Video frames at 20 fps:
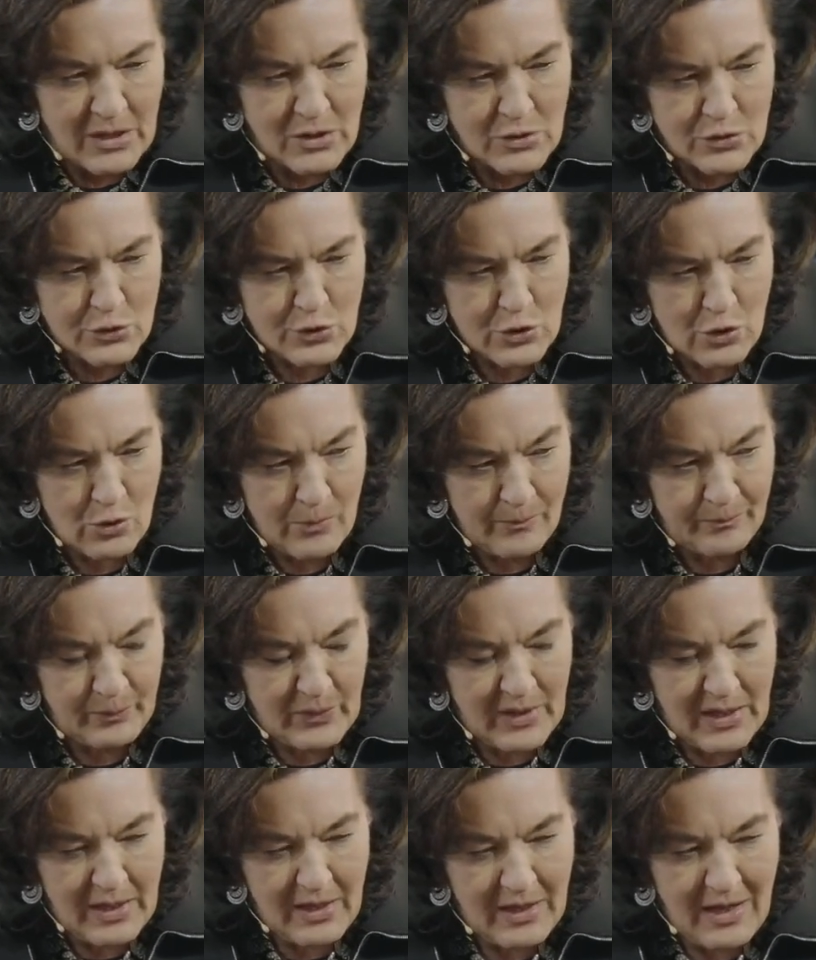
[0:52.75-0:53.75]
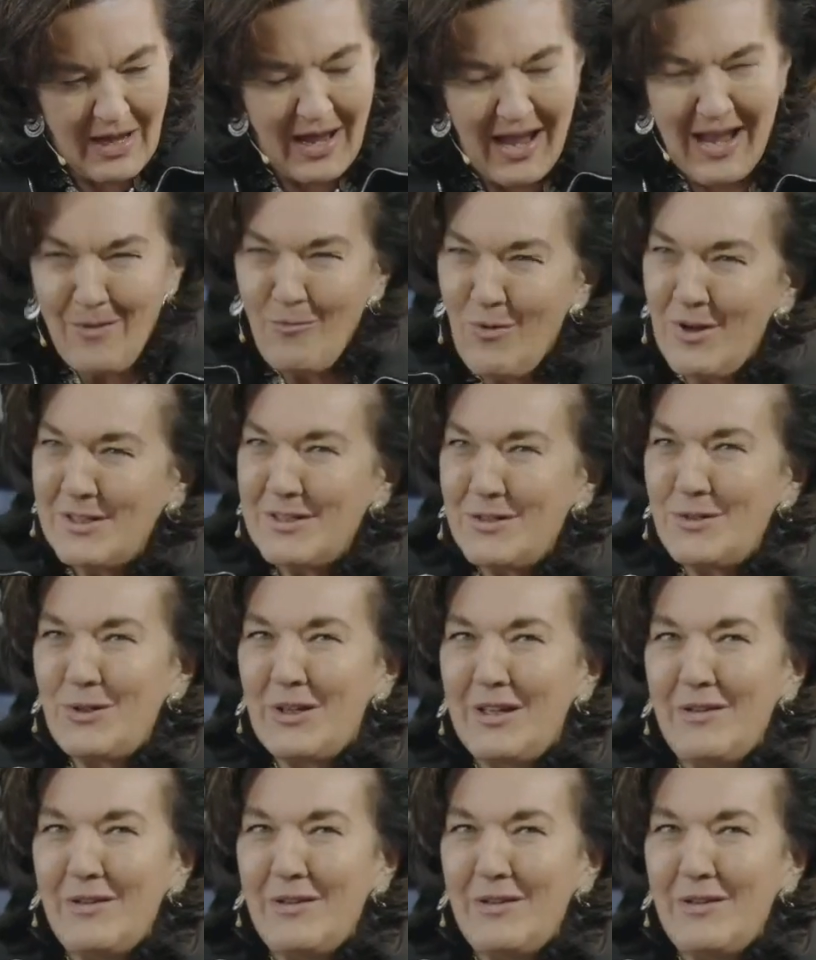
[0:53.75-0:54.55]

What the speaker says: So I wanted to